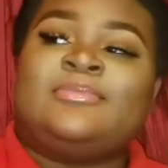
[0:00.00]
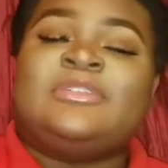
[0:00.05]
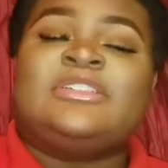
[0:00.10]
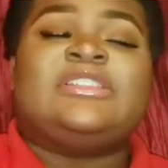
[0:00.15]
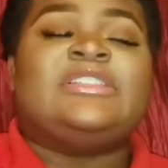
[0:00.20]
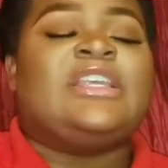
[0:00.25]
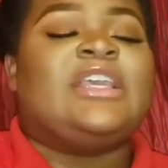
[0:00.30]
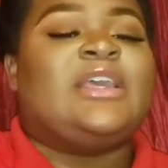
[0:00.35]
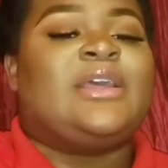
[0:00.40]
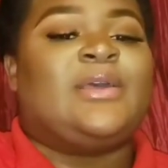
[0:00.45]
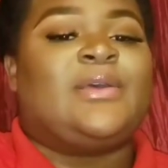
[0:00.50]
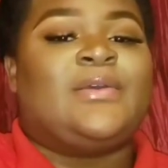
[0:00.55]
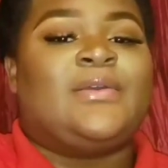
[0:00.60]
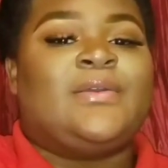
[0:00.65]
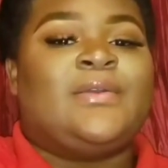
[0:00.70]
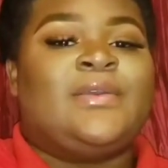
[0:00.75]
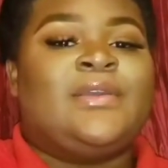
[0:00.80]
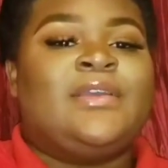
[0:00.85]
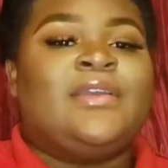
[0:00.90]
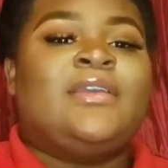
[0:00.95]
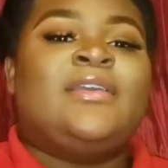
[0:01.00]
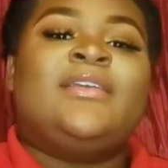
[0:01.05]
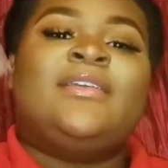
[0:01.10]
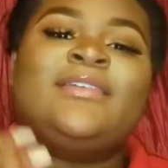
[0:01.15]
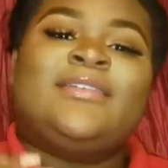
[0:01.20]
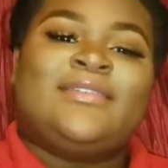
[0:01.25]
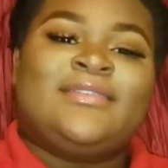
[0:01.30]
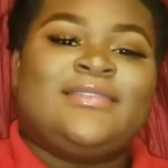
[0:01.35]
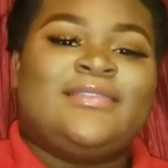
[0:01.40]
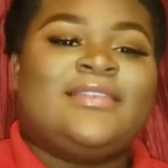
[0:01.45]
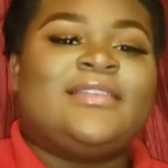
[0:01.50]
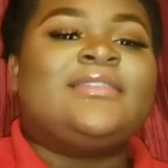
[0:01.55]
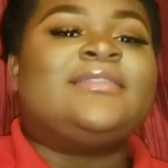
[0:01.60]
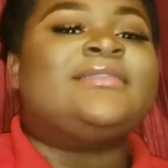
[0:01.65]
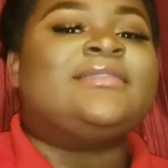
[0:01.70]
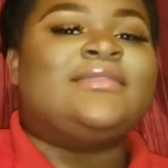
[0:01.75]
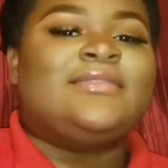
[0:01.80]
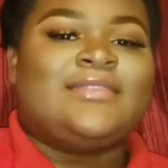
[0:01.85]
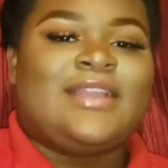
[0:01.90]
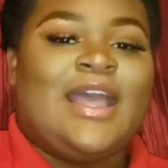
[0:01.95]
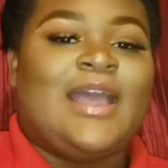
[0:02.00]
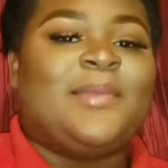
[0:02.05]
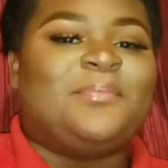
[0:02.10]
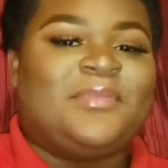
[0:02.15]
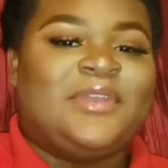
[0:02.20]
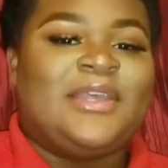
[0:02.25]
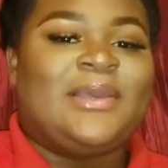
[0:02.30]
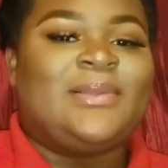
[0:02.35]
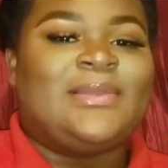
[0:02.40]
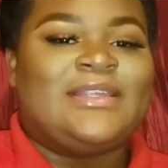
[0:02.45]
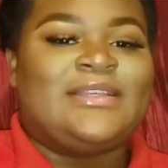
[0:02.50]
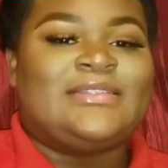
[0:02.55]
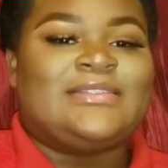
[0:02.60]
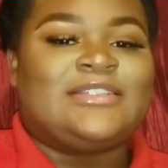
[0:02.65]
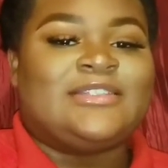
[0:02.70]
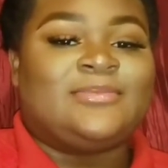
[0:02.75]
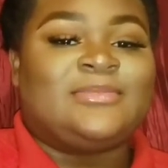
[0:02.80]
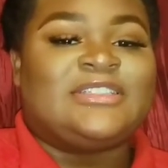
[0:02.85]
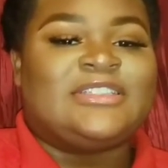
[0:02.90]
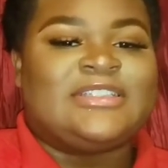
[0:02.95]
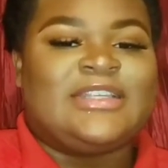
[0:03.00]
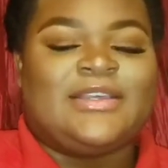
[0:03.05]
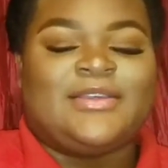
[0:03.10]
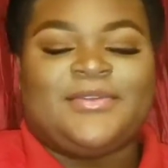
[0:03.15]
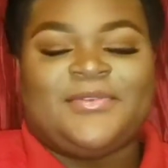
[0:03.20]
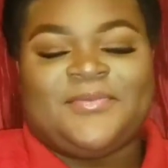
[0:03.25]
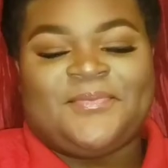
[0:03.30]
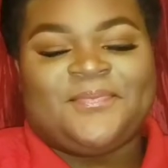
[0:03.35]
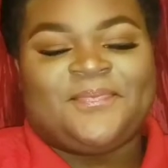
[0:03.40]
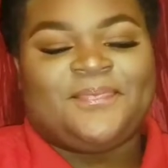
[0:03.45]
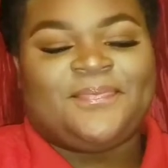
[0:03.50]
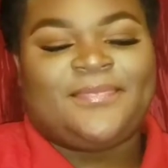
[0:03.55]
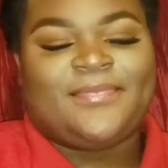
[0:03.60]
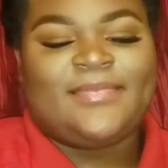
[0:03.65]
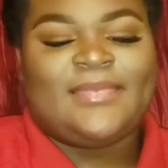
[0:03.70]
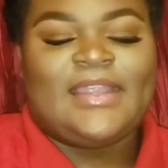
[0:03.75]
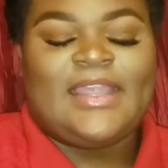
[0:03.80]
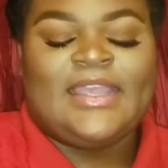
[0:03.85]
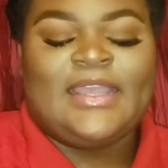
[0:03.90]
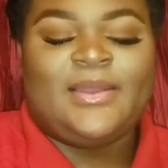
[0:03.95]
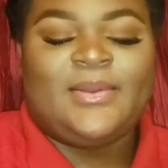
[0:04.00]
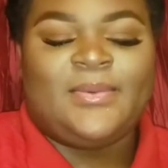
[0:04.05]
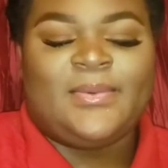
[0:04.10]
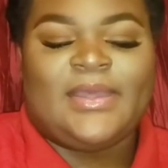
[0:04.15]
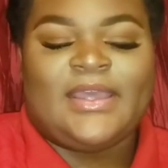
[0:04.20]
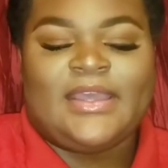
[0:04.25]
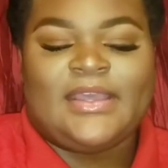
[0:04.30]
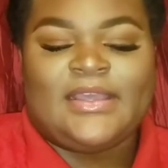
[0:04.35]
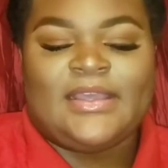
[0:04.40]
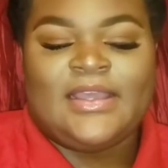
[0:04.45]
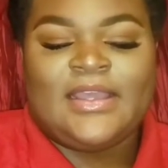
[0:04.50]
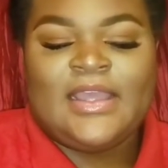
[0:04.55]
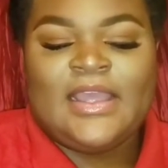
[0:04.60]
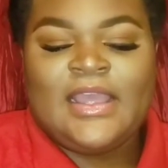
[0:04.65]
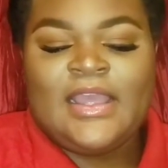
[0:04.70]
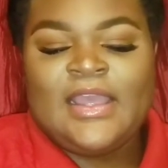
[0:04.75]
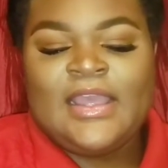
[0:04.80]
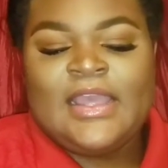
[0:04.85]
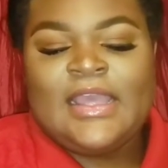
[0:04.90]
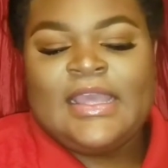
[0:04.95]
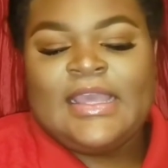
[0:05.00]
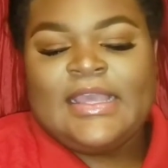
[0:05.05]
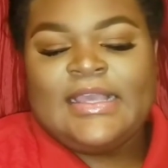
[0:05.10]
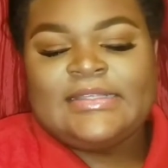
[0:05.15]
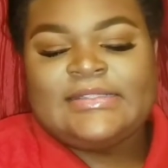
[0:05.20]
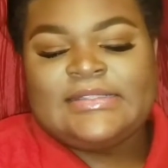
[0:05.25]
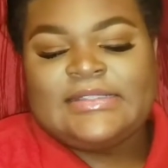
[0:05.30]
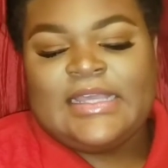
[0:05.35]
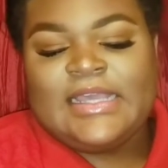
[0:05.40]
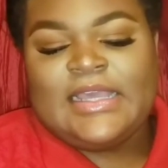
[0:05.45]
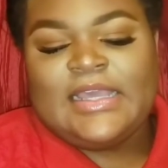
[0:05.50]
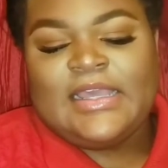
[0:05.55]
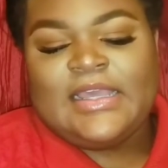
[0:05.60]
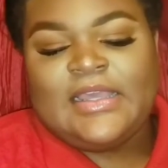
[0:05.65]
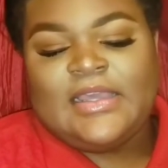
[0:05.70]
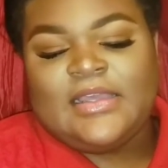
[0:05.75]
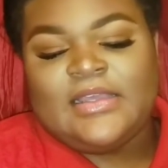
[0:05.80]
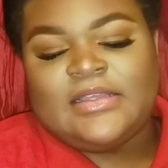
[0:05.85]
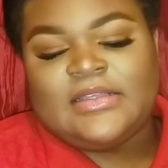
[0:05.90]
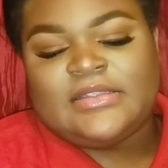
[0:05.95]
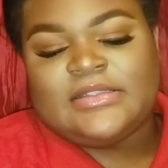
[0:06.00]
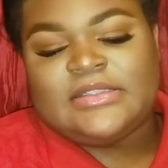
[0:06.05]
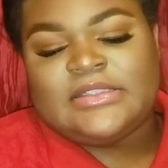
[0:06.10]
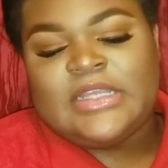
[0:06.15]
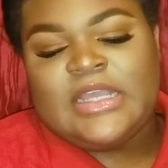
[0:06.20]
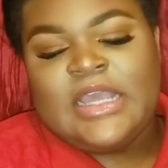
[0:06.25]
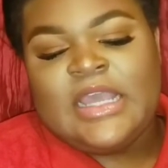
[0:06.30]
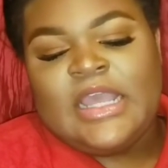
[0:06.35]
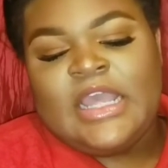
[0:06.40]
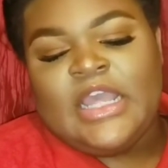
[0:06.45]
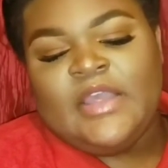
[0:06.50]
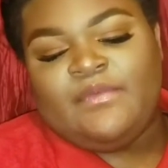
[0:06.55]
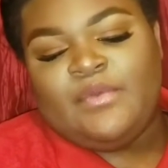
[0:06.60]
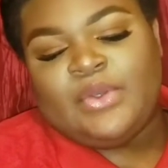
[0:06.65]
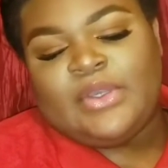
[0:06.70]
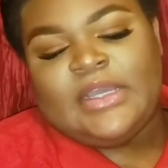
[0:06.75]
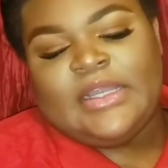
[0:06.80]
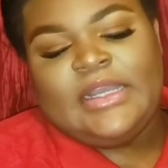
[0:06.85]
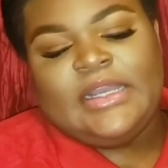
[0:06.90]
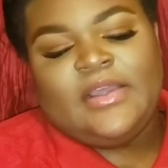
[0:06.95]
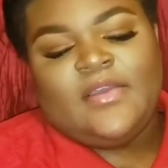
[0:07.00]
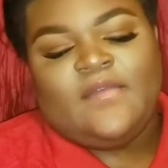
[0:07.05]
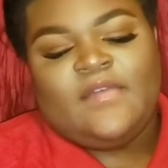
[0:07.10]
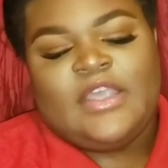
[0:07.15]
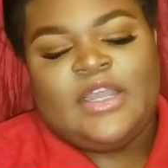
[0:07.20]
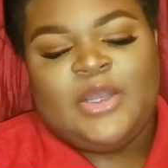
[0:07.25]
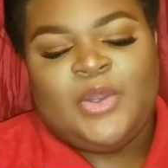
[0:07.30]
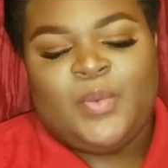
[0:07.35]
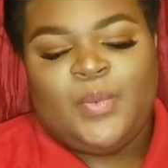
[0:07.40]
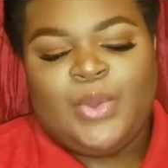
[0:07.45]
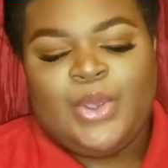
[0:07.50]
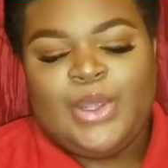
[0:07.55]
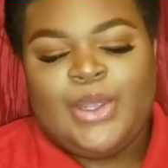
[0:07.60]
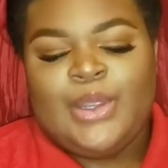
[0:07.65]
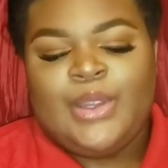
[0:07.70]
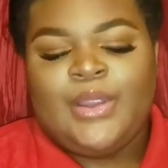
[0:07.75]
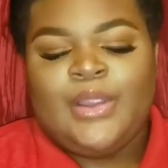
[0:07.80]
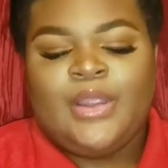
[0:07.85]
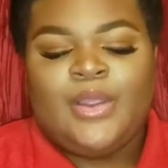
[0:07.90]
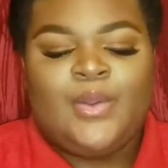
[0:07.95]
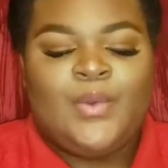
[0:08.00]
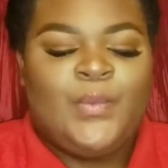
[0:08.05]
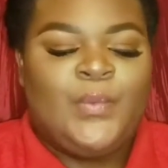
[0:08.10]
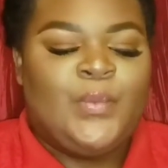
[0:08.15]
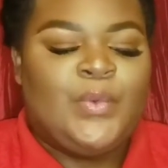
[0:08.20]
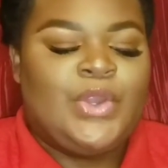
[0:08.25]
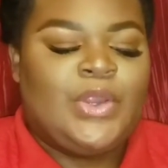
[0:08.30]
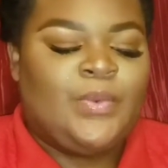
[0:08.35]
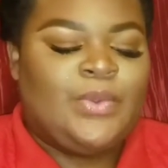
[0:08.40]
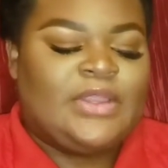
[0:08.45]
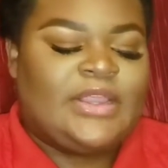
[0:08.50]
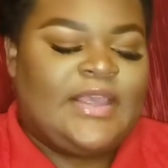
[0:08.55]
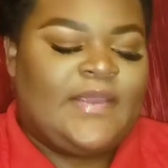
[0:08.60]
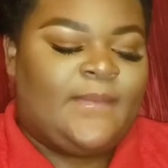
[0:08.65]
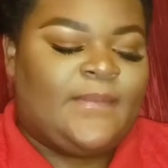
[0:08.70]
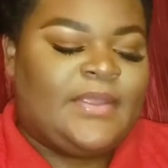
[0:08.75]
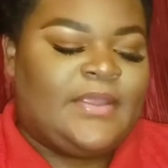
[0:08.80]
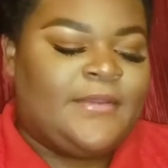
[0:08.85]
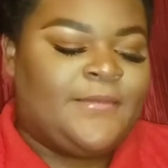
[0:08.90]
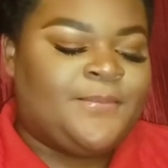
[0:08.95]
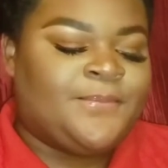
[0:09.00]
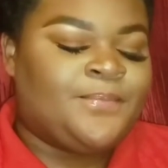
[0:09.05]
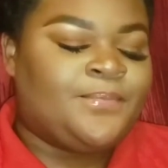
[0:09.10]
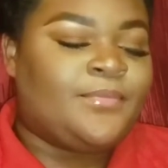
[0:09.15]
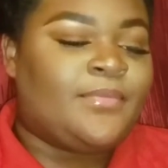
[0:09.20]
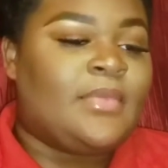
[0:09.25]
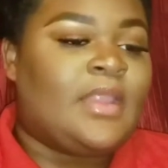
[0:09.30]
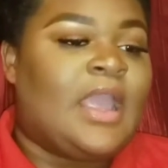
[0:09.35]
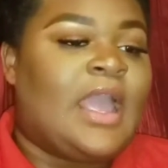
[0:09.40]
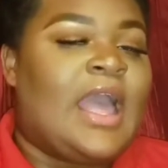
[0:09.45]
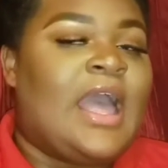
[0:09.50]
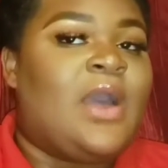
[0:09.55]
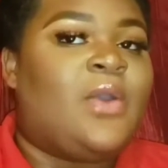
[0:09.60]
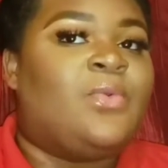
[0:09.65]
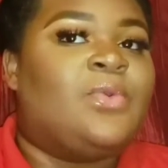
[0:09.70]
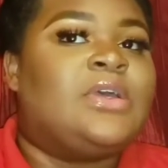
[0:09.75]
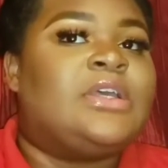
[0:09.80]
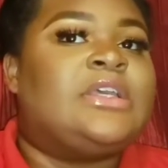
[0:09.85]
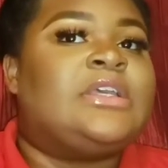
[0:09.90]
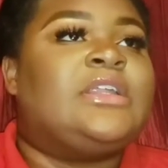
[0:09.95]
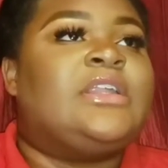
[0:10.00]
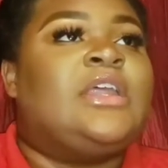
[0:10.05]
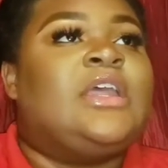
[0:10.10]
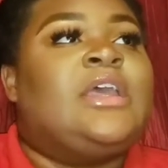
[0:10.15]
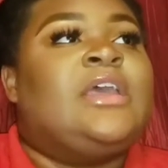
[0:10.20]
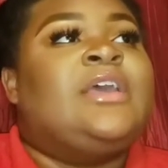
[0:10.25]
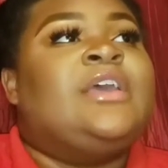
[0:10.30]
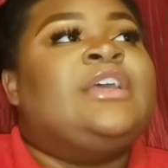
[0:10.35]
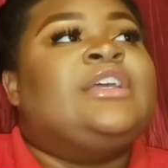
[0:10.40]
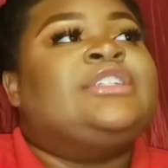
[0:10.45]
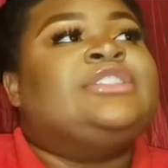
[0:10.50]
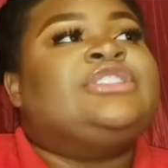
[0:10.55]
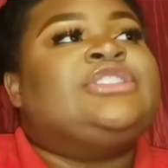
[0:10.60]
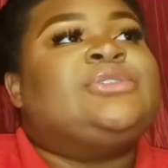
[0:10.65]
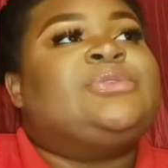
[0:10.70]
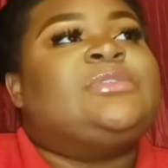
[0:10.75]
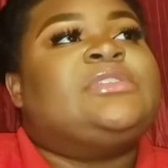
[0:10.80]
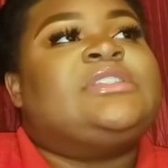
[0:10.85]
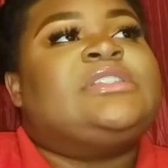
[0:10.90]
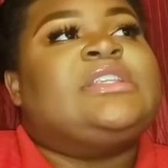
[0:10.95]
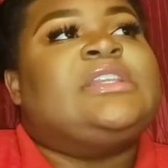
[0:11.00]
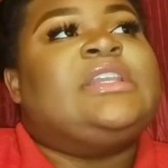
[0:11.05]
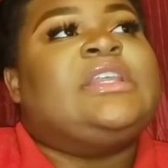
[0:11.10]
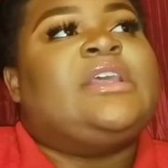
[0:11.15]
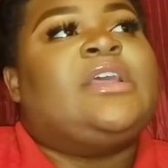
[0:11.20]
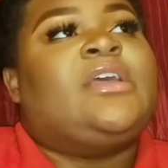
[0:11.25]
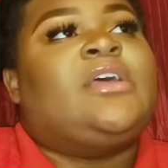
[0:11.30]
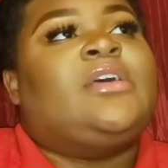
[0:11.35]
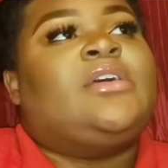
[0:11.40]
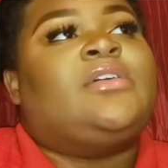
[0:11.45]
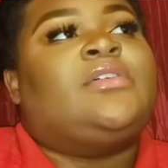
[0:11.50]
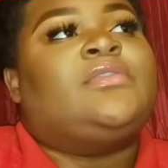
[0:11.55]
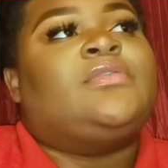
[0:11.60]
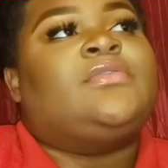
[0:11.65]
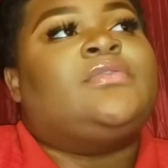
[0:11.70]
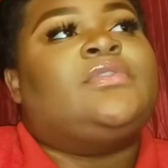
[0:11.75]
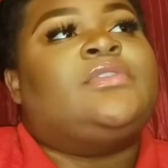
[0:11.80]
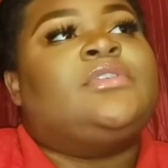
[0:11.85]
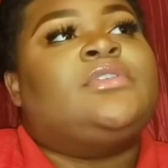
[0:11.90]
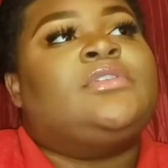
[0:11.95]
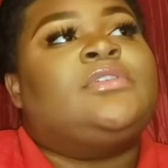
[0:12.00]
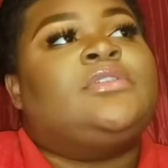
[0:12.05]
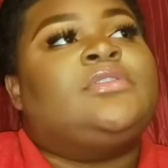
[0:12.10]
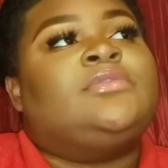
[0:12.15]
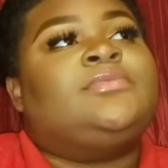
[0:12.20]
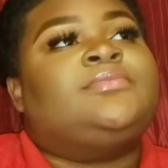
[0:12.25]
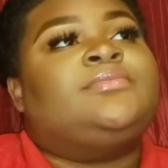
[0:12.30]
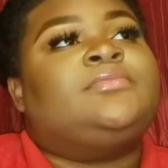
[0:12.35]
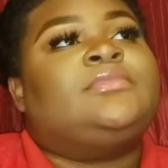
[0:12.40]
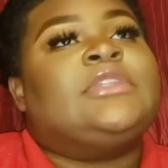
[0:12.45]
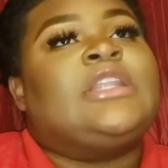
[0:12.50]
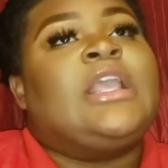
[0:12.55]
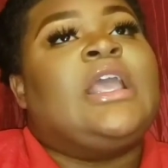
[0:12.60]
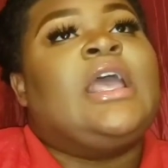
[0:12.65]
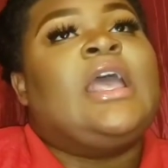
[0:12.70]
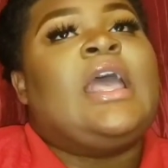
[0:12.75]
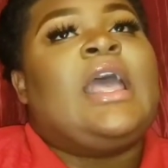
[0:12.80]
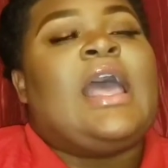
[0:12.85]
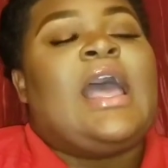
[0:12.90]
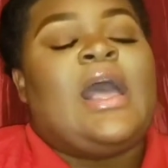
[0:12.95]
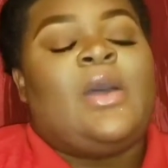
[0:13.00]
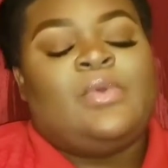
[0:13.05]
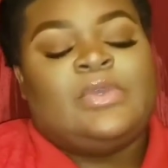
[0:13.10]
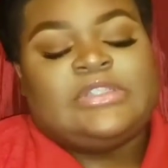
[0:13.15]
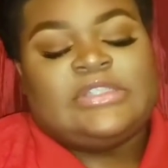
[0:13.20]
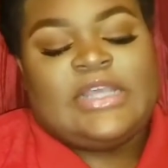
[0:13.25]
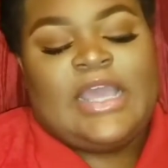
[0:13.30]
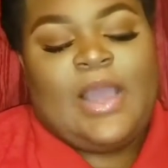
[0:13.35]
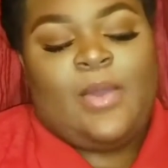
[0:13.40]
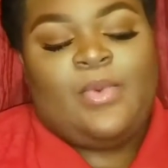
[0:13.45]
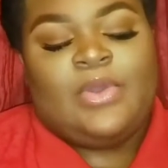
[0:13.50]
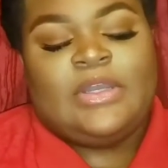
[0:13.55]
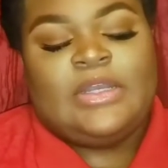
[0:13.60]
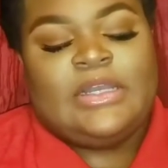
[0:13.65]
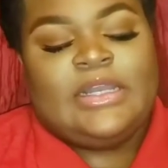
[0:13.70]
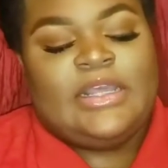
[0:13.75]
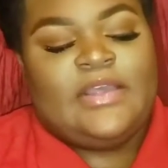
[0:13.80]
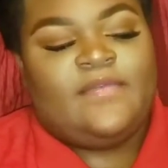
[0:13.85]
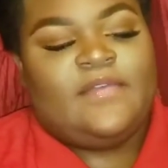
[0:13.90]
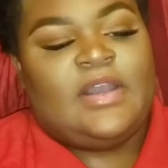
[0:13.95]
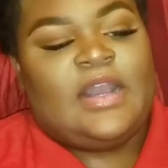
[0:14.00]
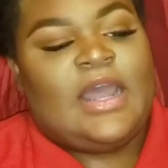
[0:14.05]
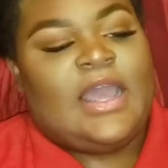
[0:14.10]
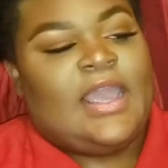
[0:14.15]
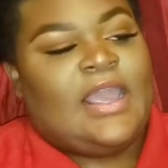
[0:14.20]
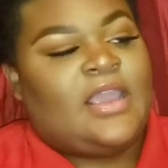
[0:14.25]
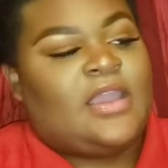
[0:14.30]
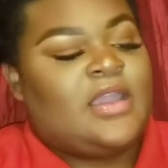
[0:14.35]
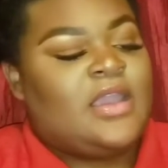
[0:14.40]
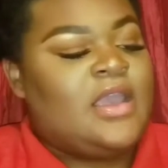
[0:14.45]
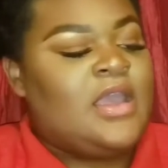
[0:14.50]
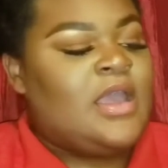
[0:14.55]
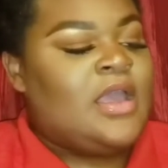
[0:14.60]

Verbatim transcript: Michelle. I'm Dellisa Michelle. Anyway, it says, if you could live anywhere, where would that be? I would choose to live, I would say I want to live in like,